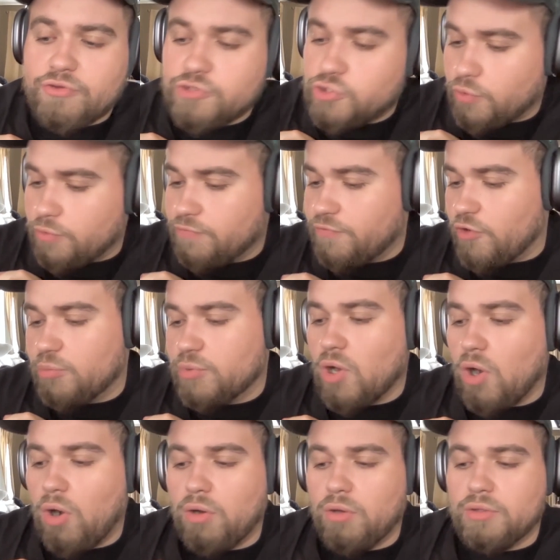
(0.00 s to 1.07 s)
another short
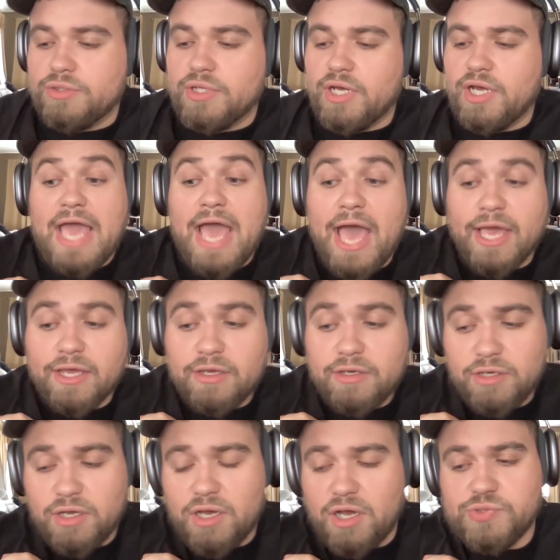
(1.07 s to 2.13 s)
film called The
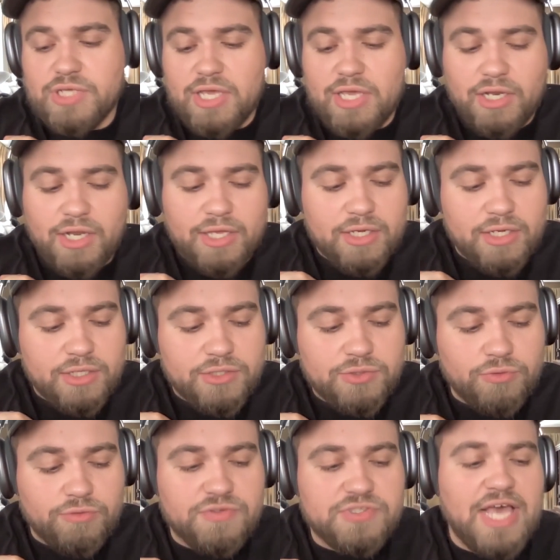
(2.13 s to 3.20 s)
Gag, which was a
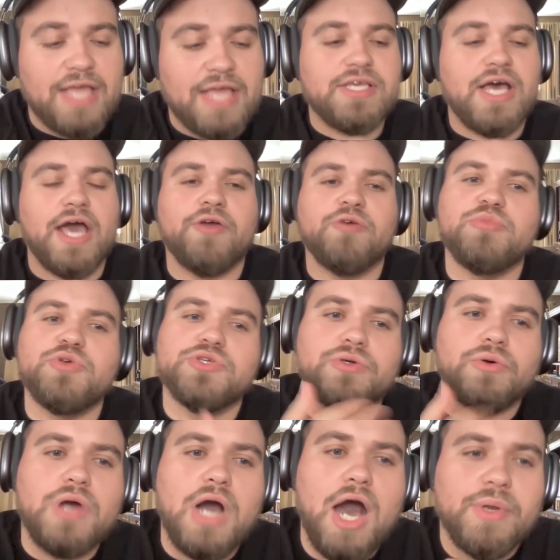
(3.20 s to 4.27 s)
sort of satire
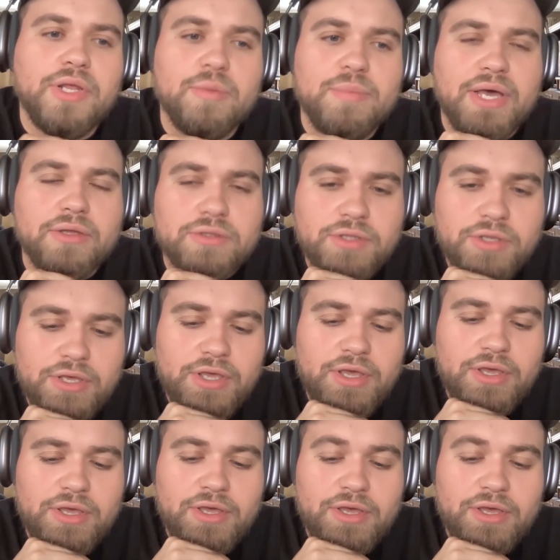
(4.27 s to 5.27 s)
musical comedy about,